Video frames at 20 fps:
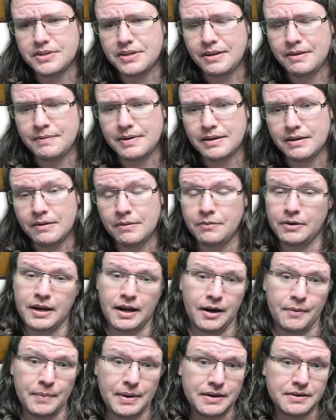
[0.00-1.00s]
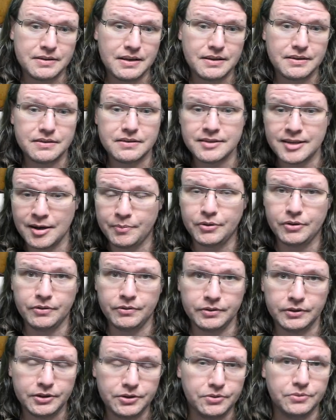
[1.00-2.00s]
I mean, it kind of makes sense. Temple of
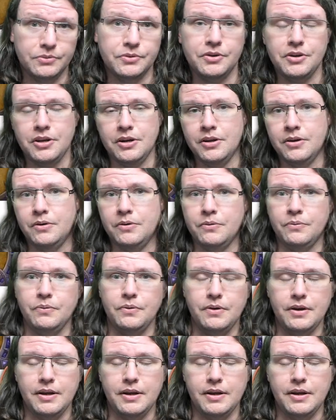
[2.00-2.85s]
Elune, you know,